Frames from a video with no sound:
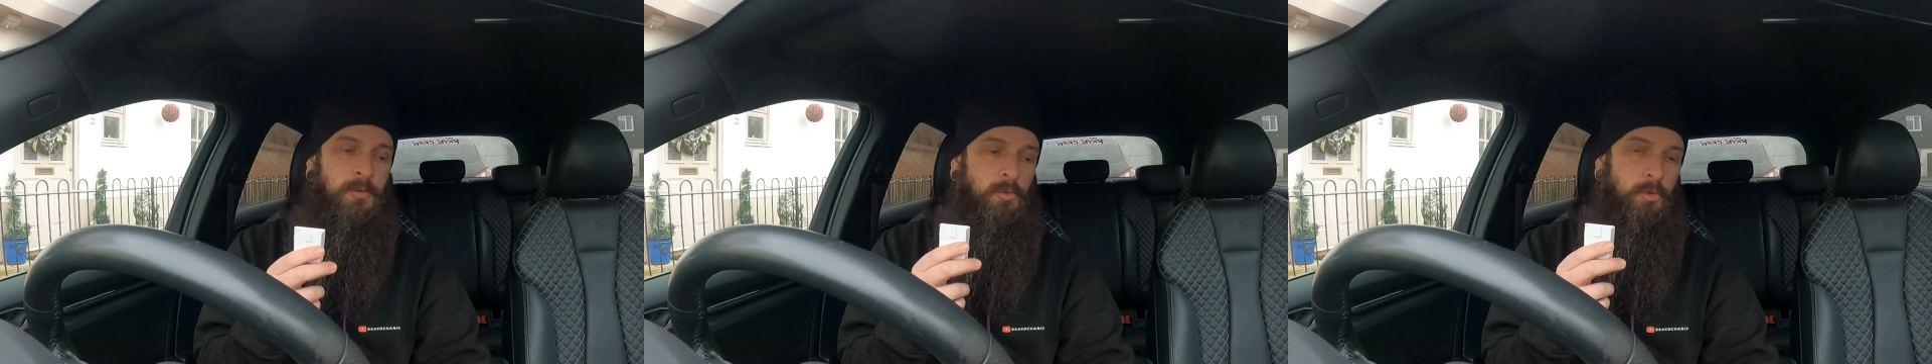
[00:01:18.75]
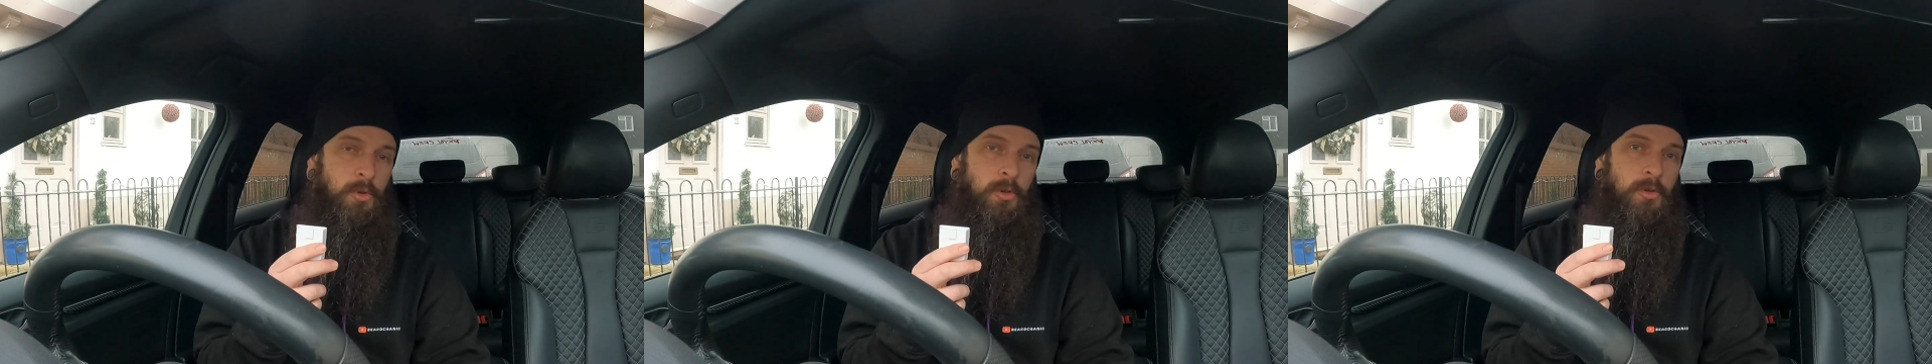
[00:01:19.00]

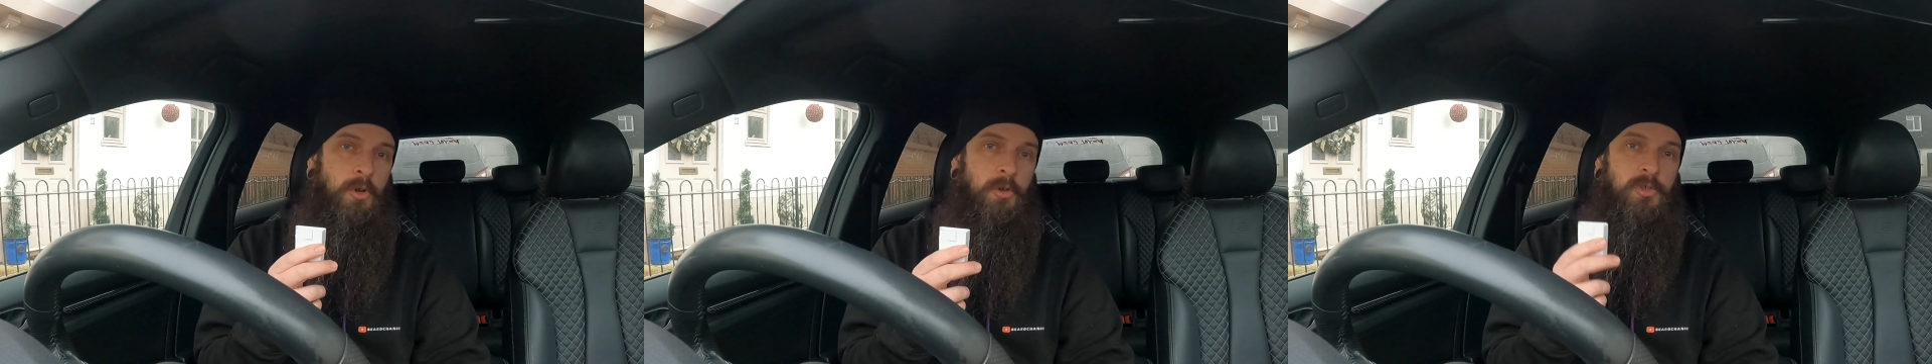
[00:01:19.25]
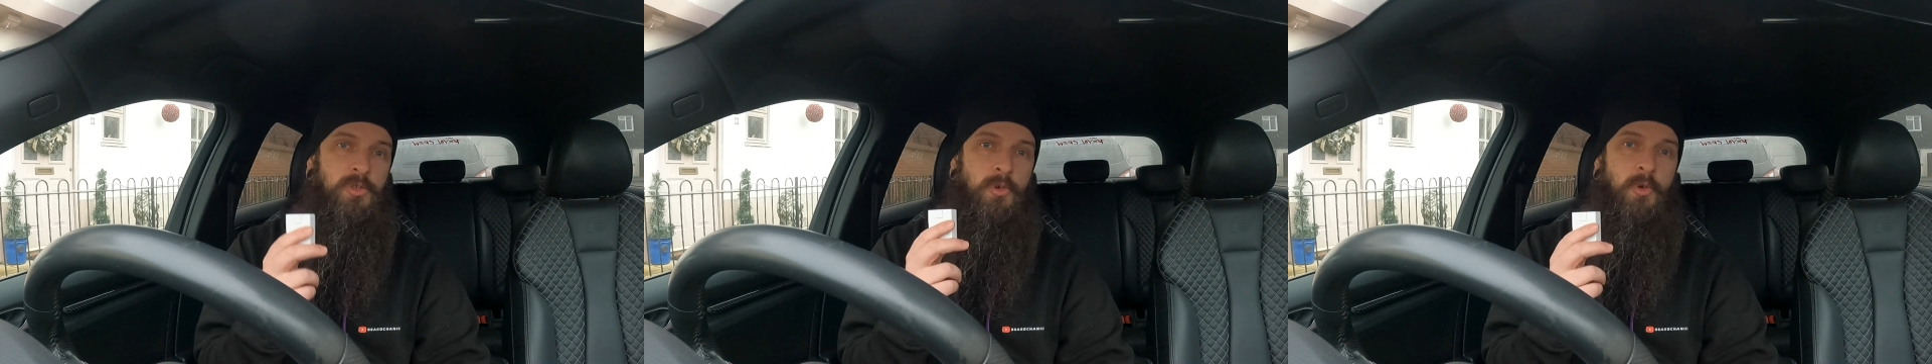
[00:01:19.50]
you
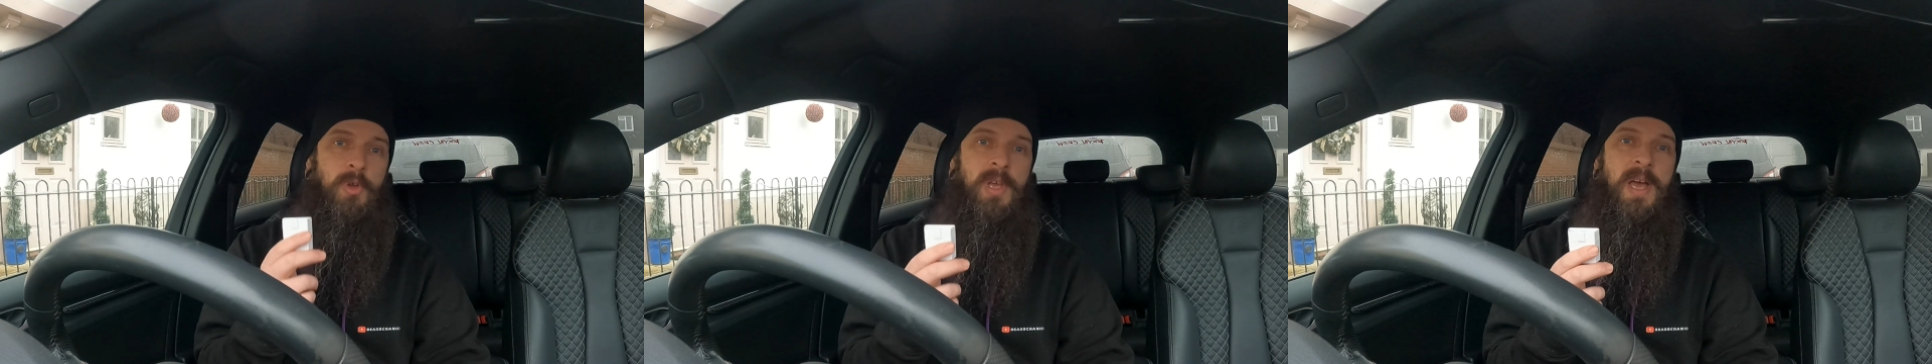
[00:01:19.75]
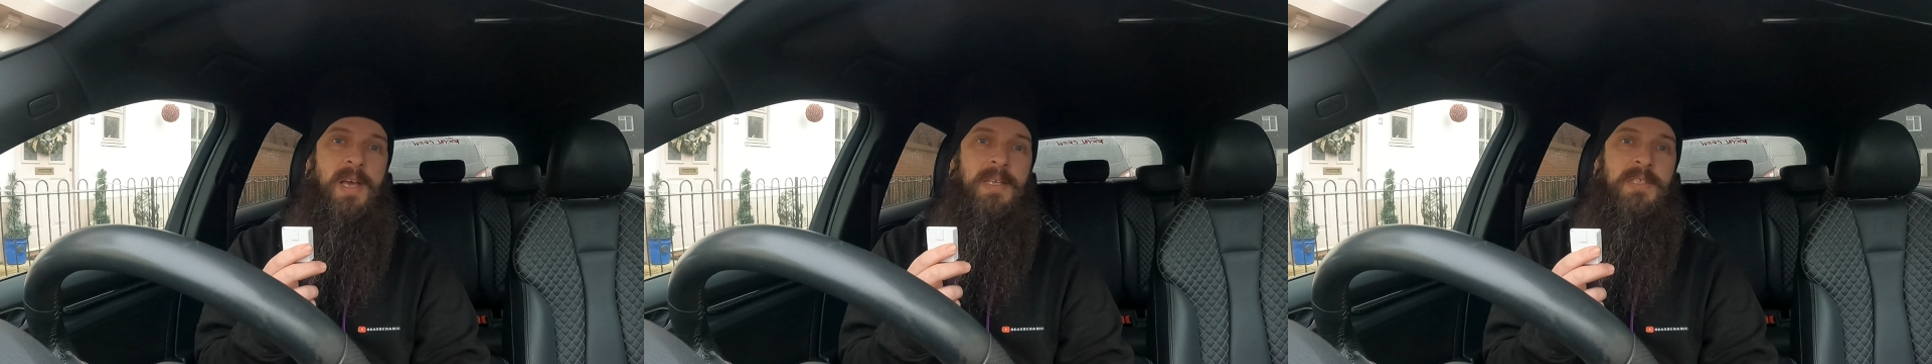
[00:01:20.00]
download the
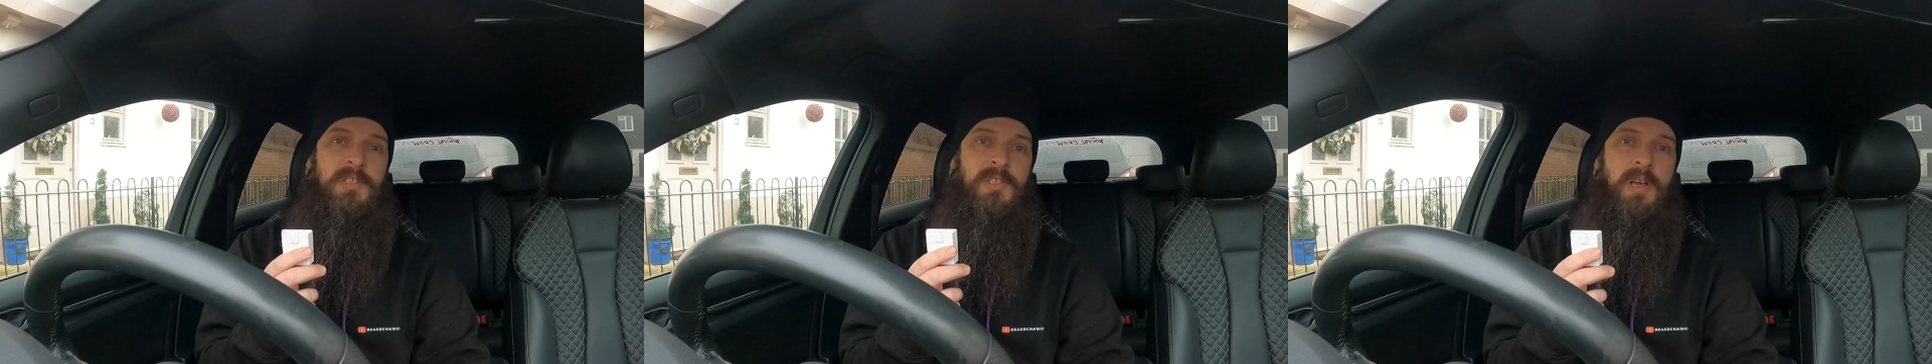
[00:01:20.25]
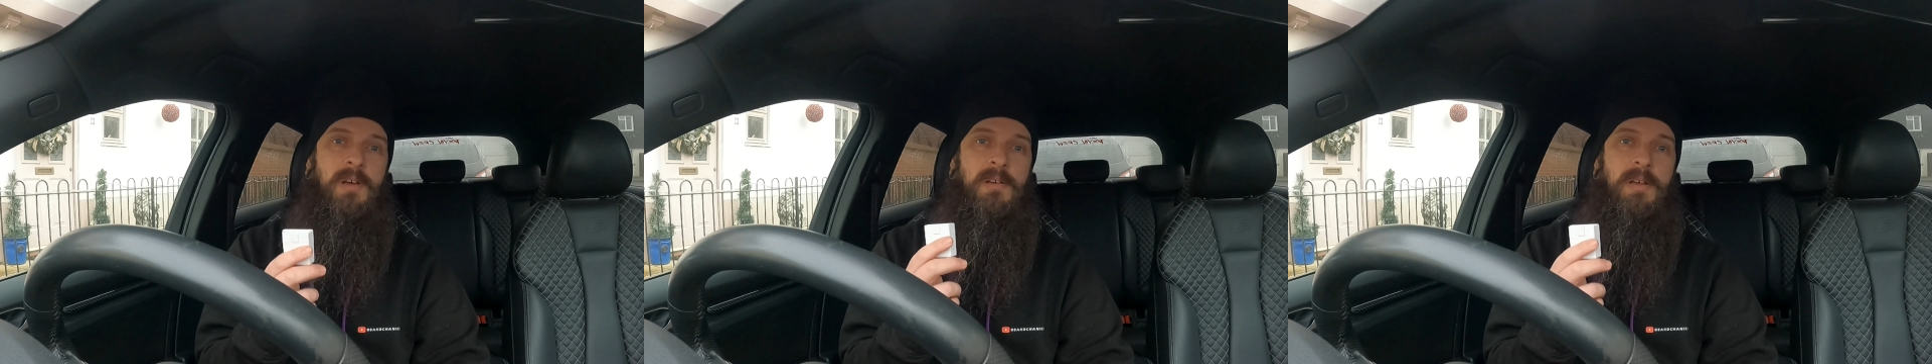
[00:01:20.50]

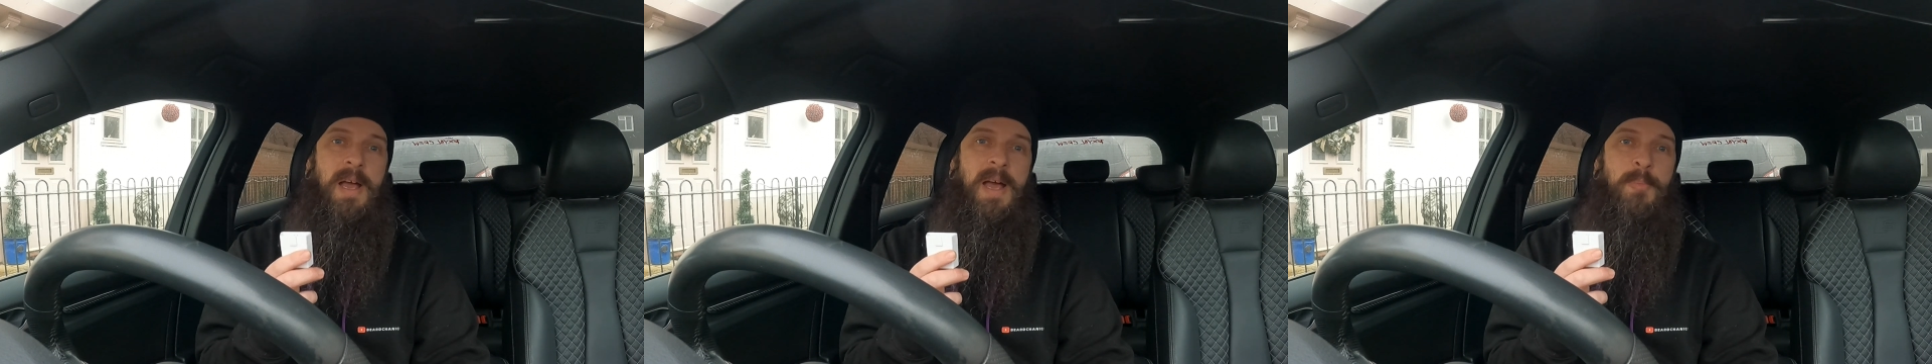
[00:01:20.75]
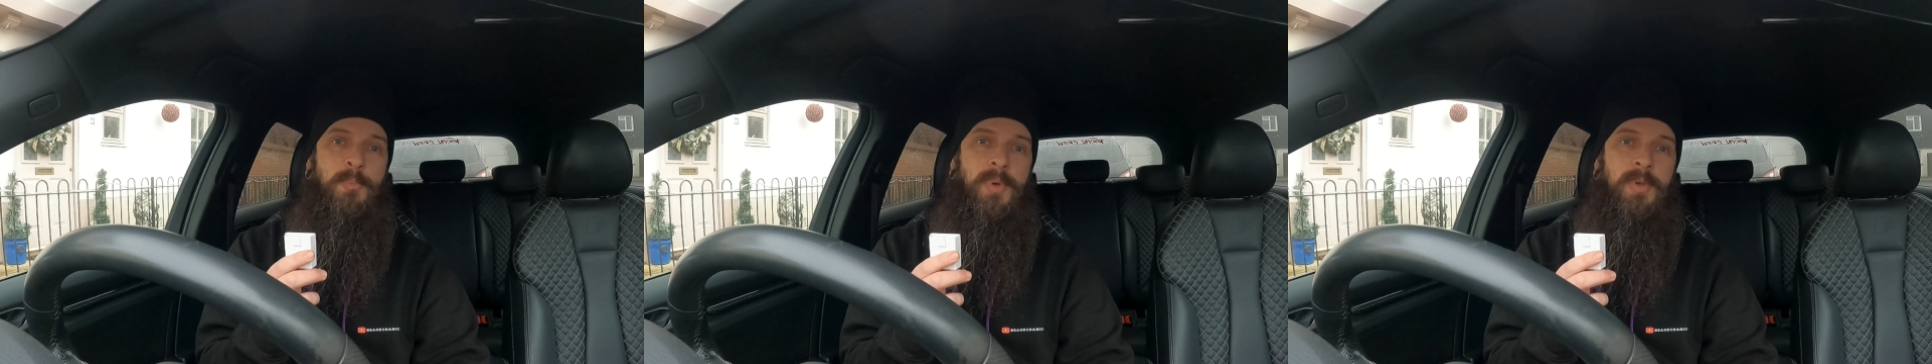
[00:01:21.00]
Carista
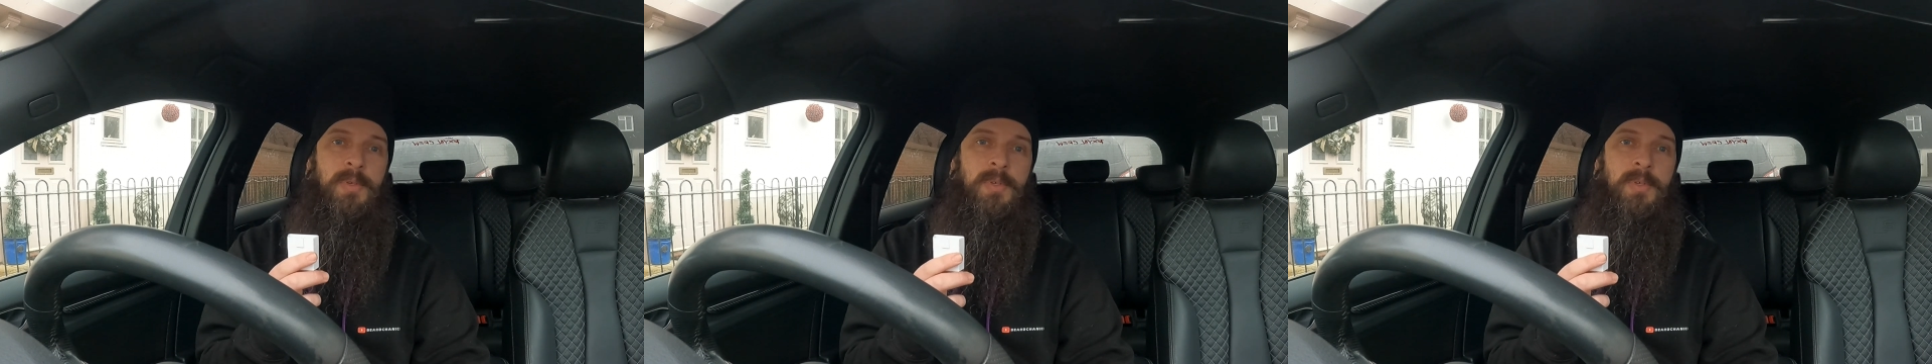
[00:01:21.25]
app,